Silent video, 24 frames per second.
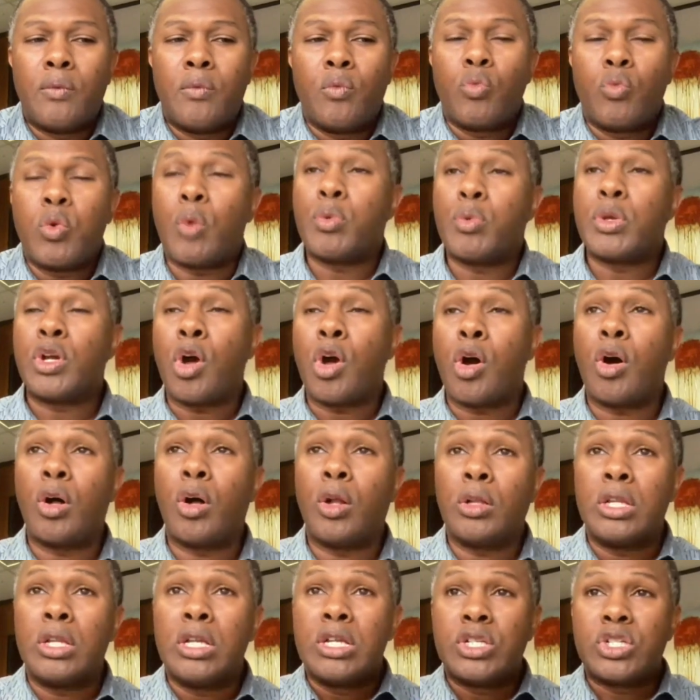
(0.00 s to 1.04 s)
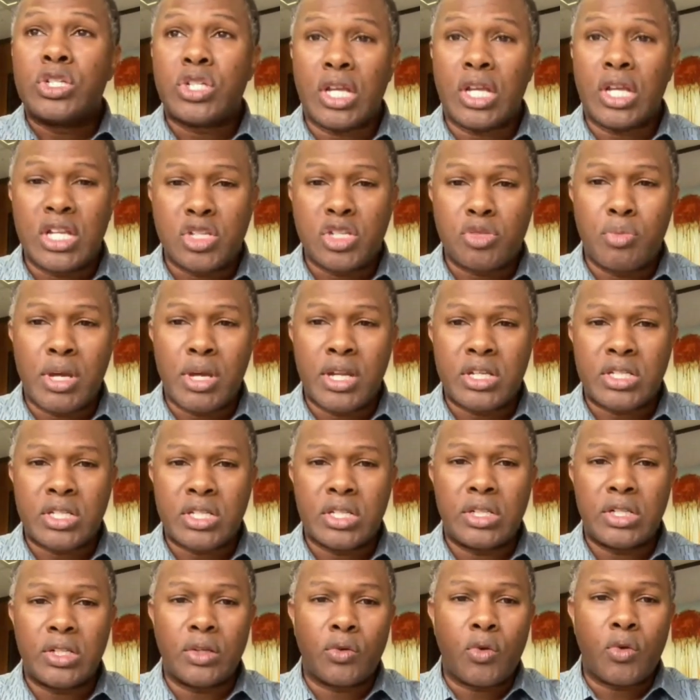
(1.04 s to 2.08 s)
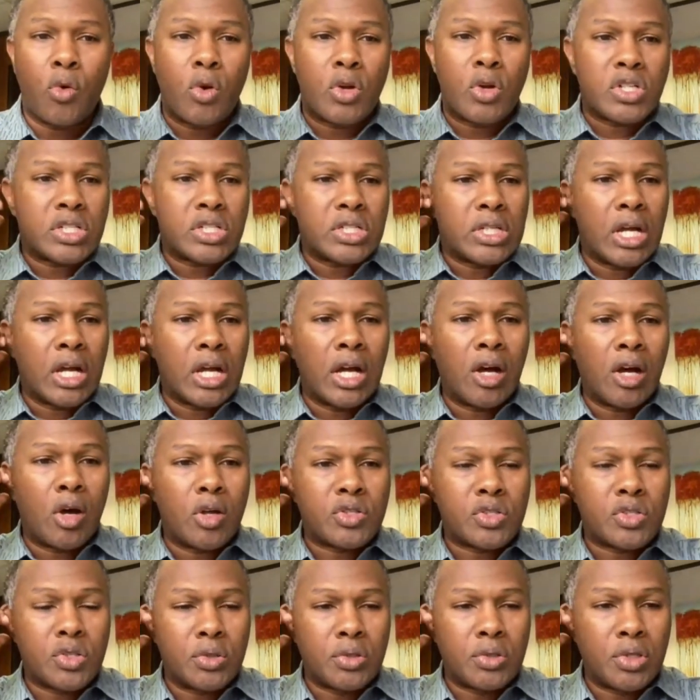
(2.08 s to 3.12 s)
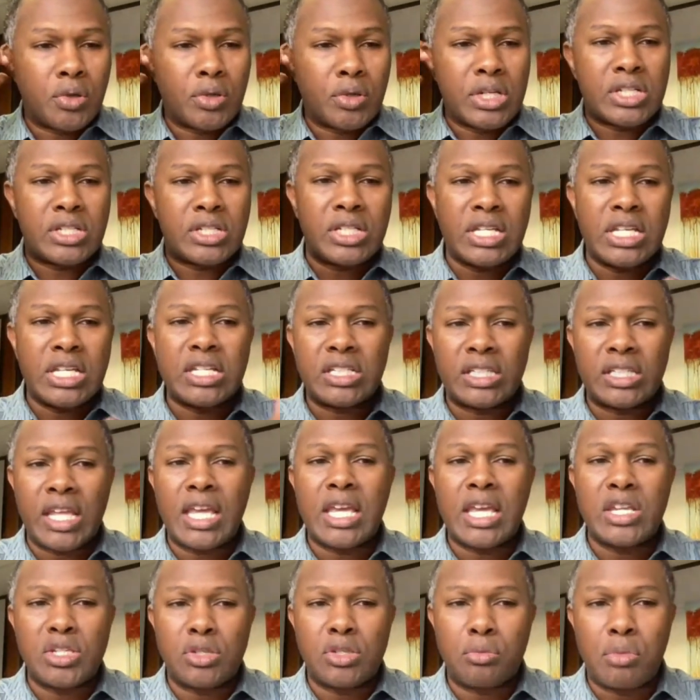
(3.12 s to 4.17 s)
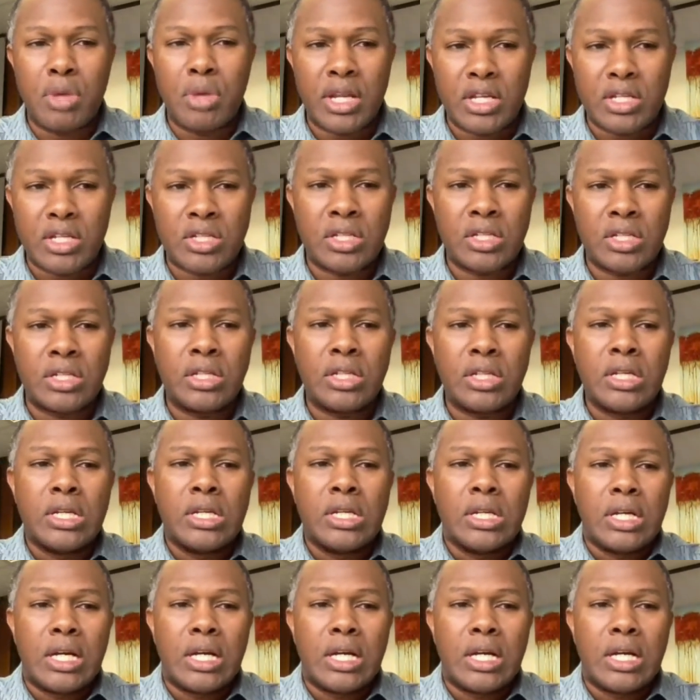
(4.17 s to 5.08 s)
what we call Chinese medicine, of course, also known as East Asian medicine,